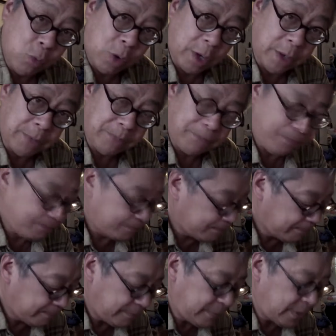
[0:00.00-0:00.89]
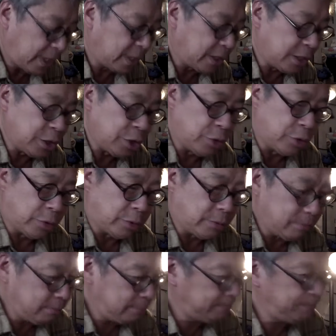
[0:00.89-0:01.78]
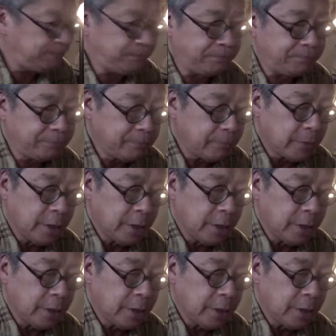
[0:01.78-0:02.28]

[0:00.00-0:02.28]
want, and then you're